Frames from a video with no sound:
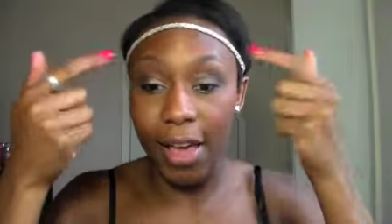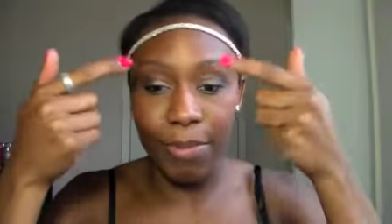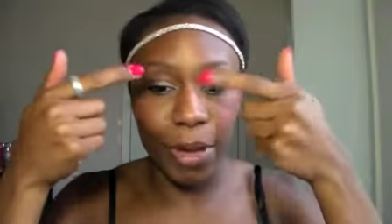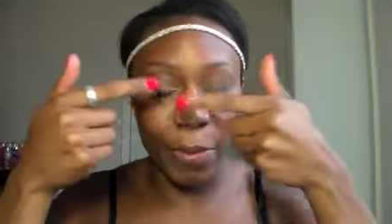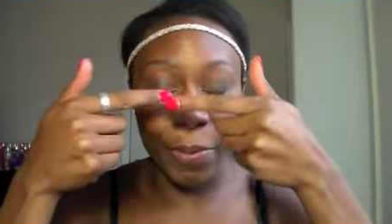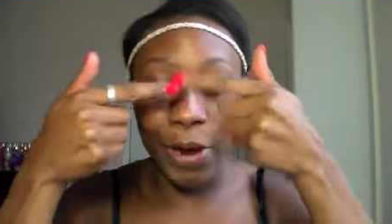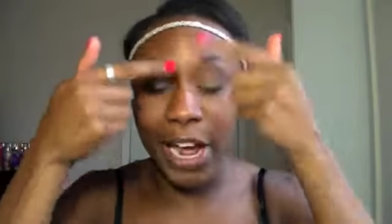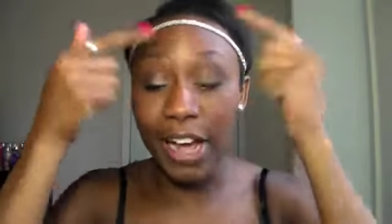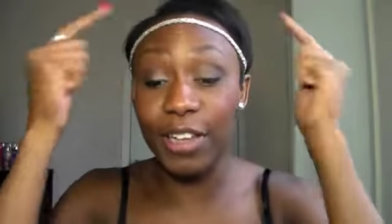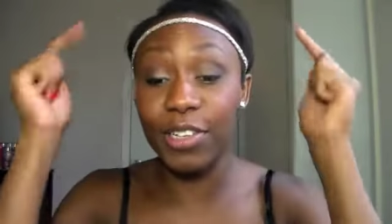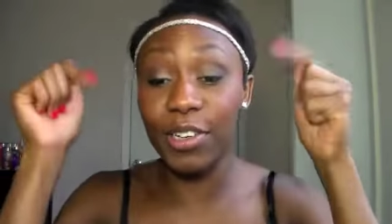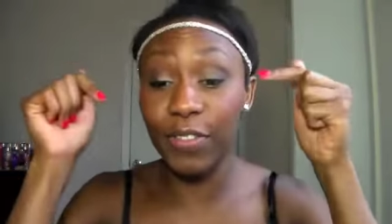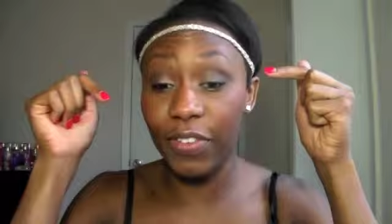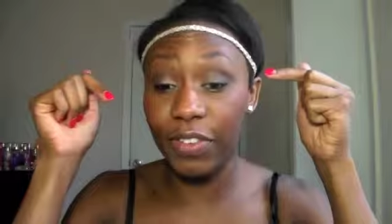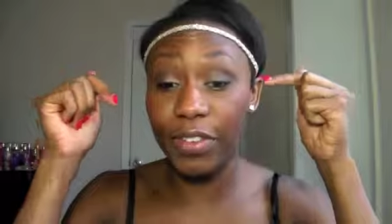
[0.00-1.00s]
Um, my
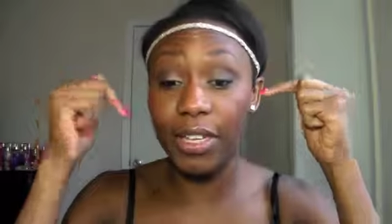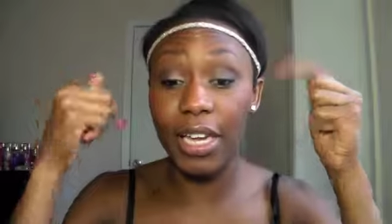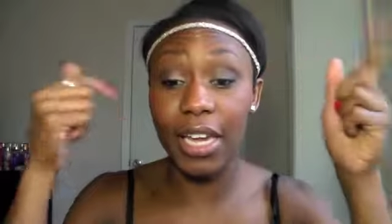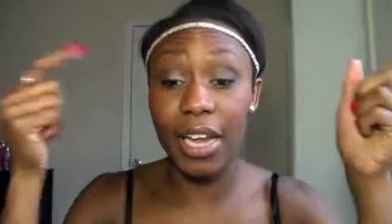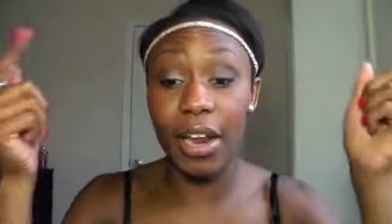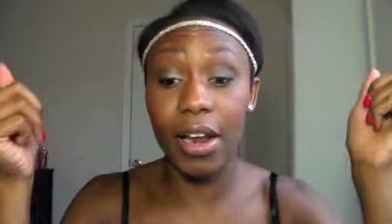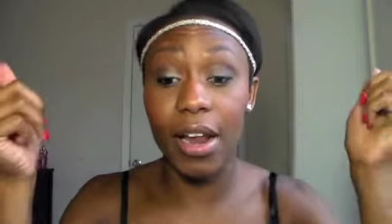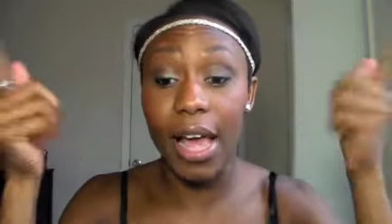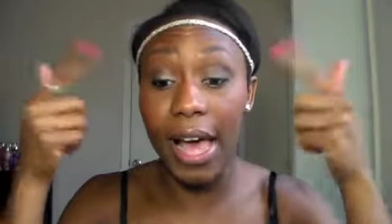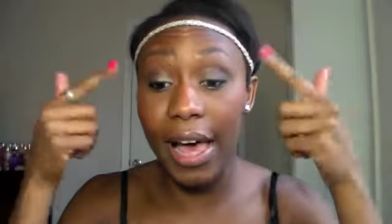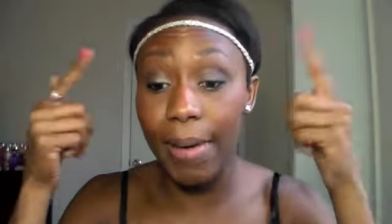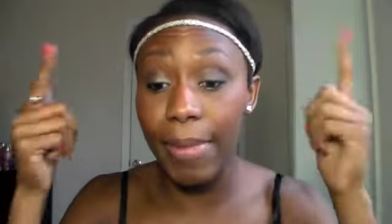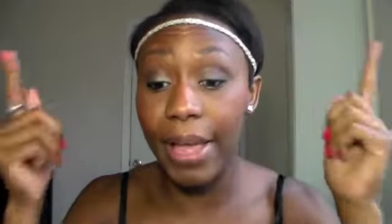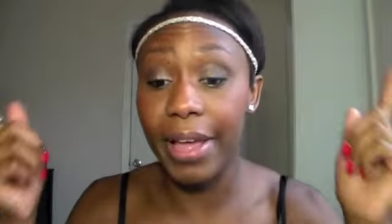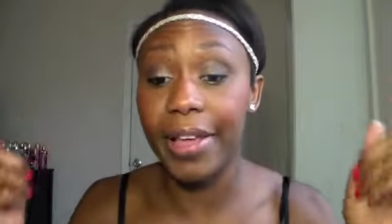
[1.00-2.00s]
brows are filled in,
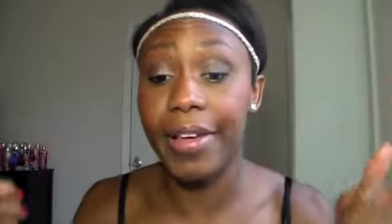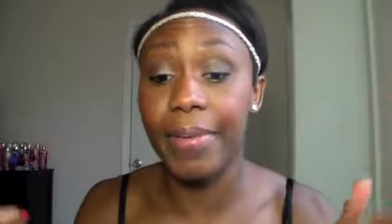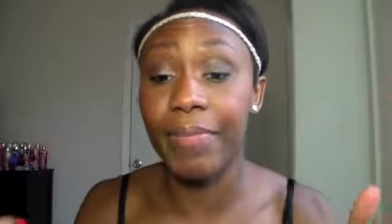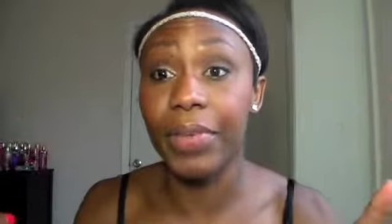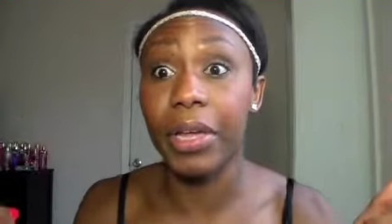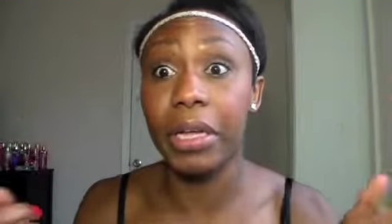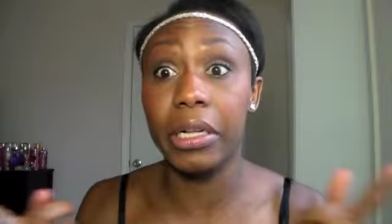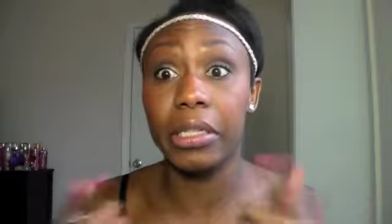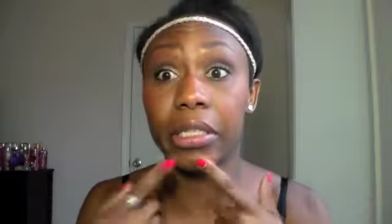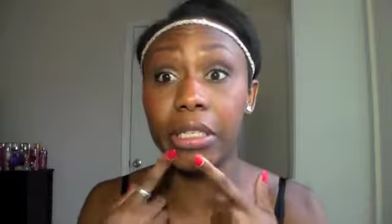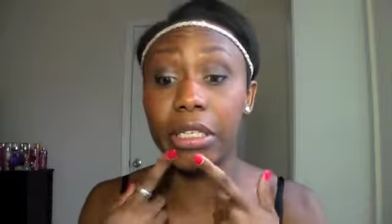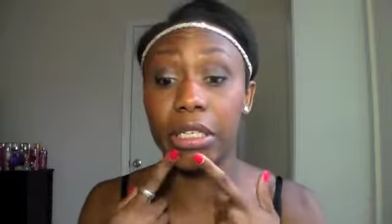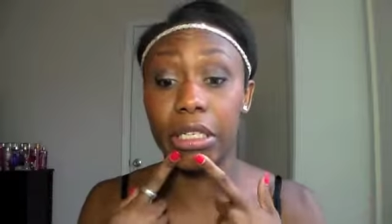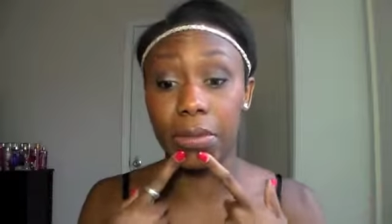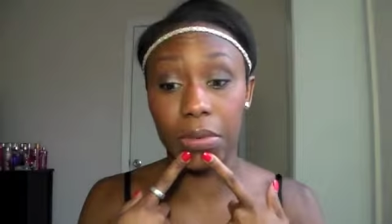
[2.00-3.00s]
eye makeup,
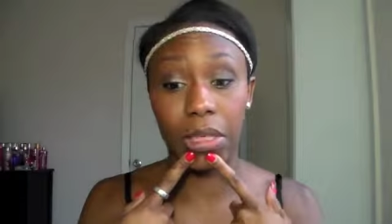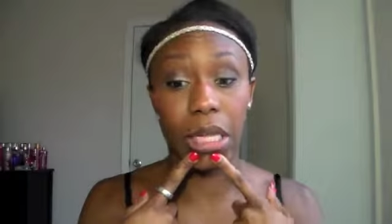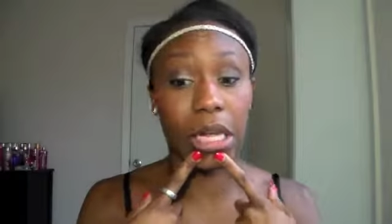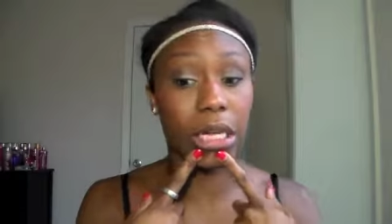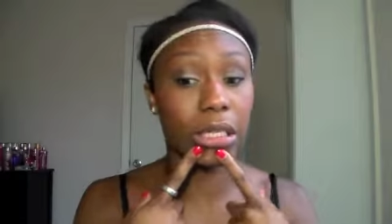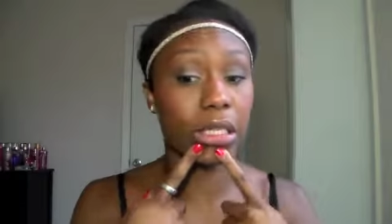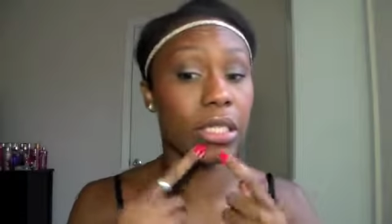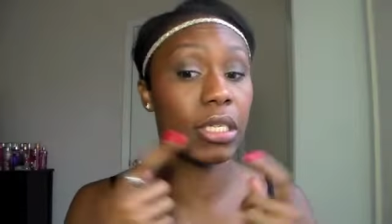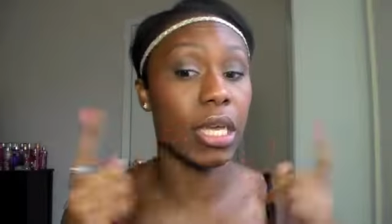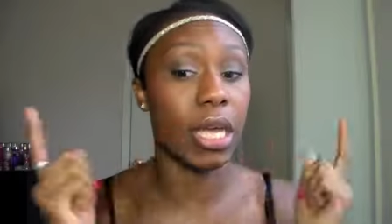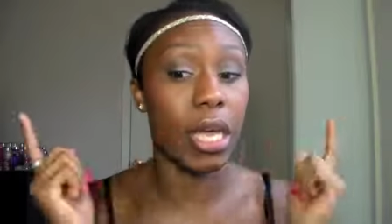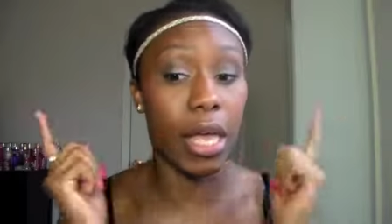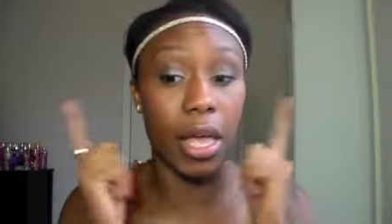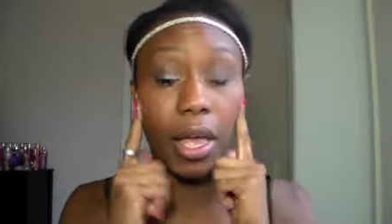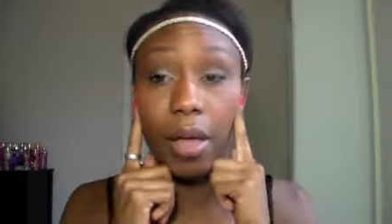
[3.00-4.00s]
clear lip gloss,
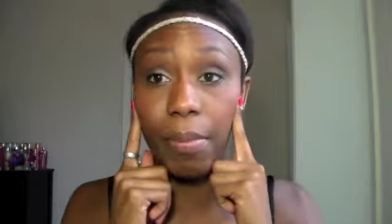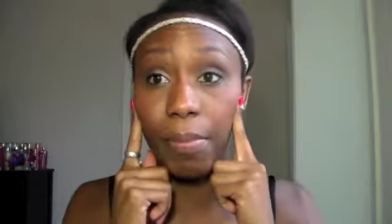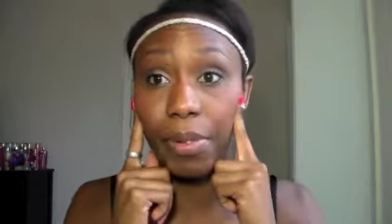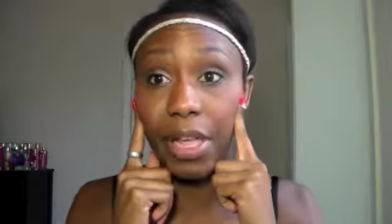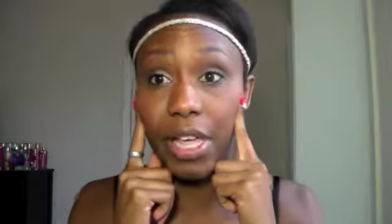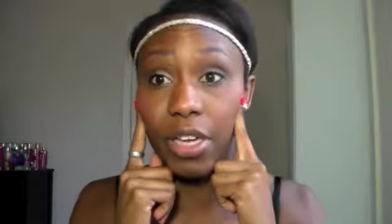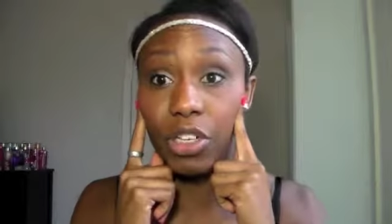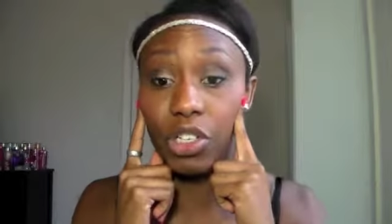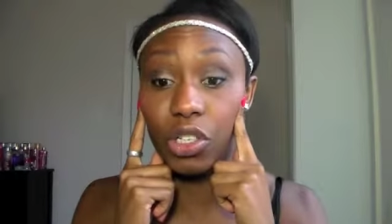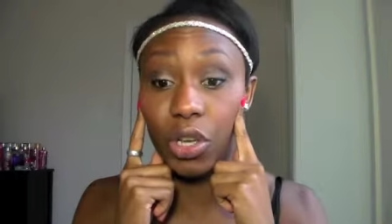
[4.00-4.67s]
and blush.